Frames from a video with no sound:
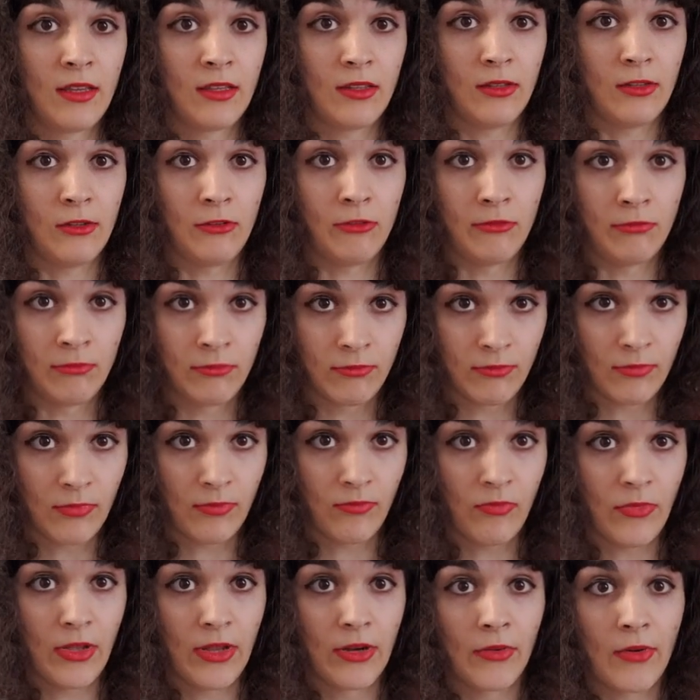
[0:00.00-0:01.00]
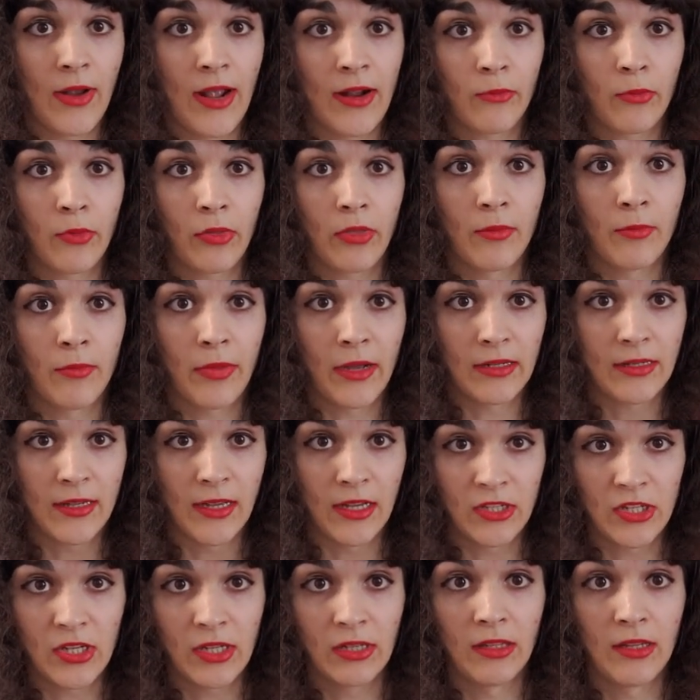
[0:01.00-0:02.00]
you interact with them by
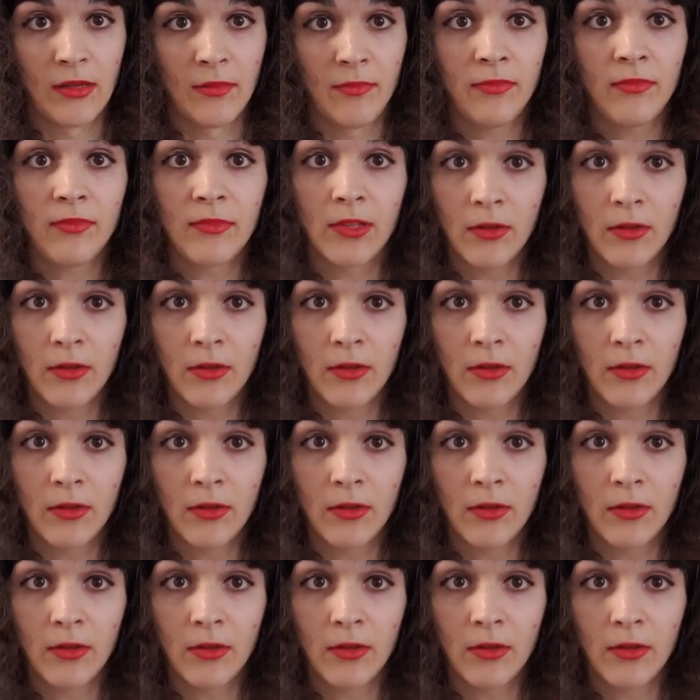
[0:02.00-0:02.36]
touching them.